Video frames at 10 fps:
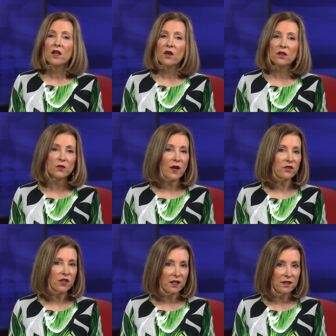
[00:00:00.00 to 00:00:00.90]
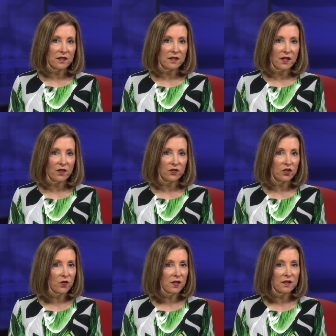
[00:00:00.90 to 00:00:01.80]
Local 12's Genesis Narrows
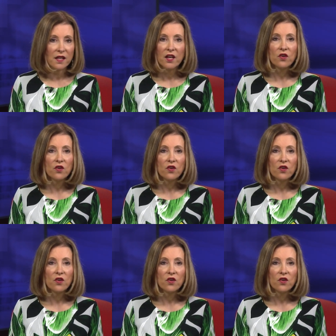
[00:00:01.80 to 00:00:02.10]
shows us the